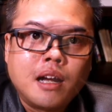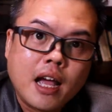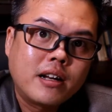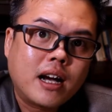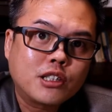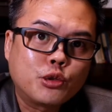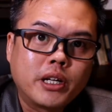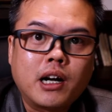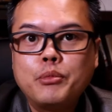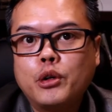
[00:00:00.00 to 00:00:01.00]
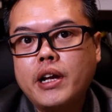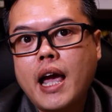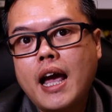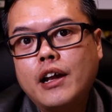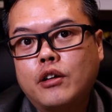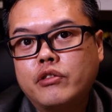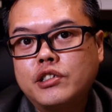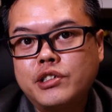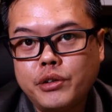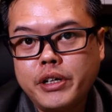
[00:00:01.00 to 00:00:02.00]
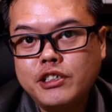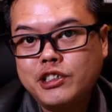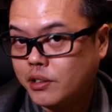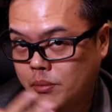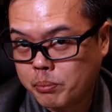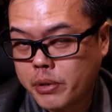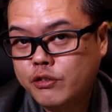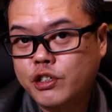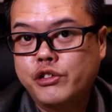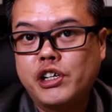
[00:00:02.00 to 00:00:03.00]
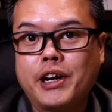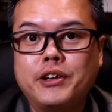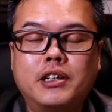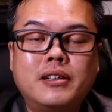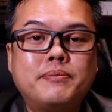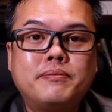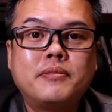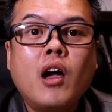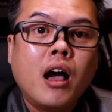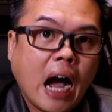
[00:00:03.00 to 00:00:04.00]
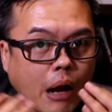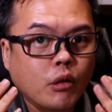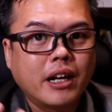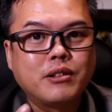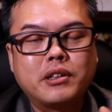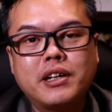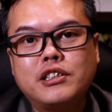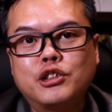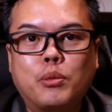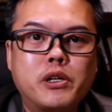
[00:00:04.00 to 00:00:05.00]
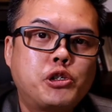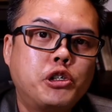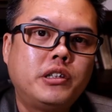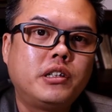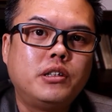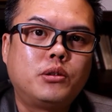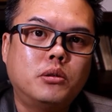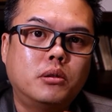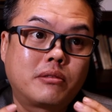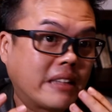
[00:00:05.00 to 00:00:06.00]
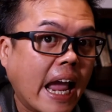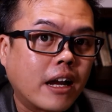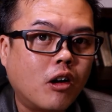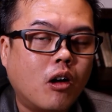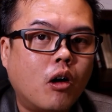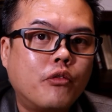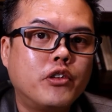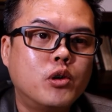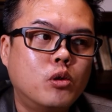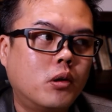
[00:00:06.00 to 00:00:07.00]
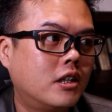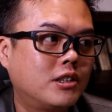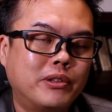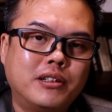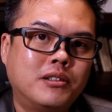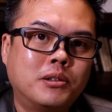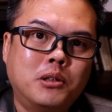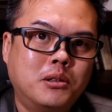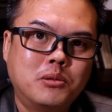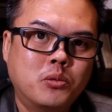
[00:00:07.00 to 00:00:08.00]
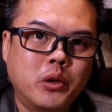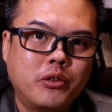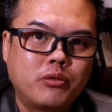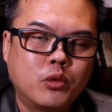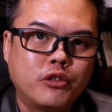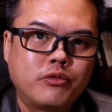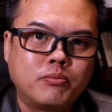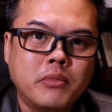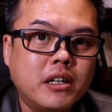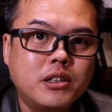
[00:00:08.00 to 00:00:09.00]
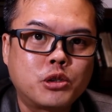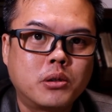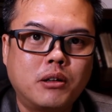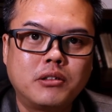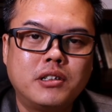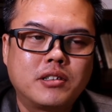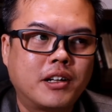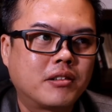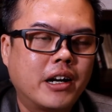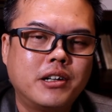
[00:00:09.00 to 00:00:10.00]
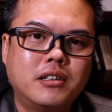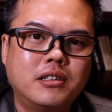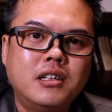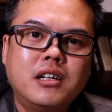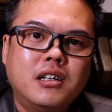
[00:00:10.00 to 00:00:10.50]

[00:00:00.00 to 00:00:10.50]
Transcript: And thus, we come to the end of the series, Myths of China. I would like to take this opportunity to thank all of you who has been, you know, with me throughout this entire